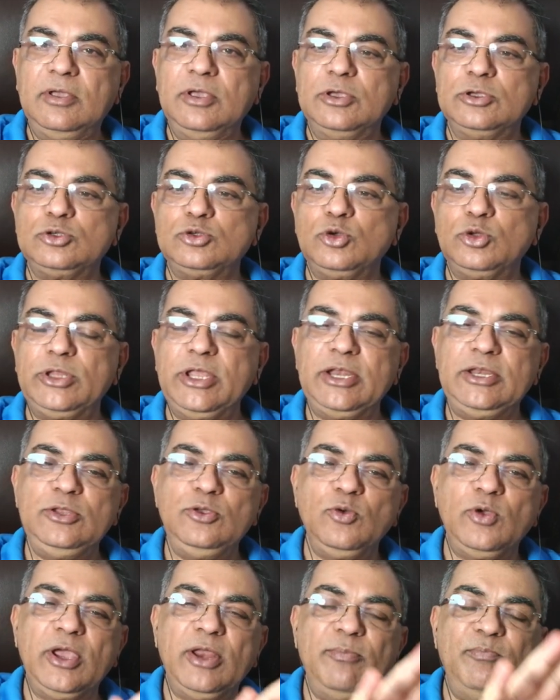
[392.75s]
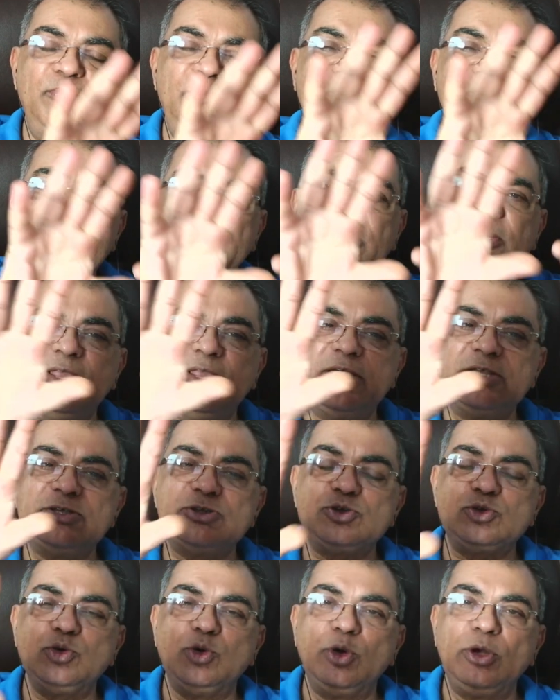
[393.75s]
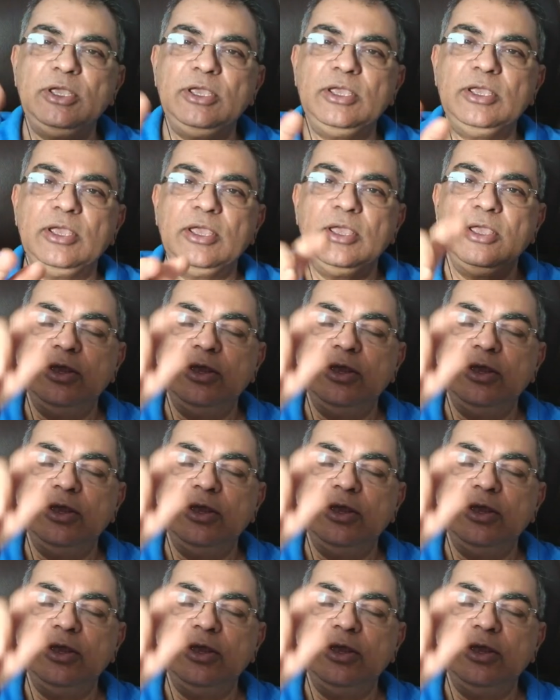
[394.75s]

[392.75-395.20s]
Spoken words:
so that you can build the story,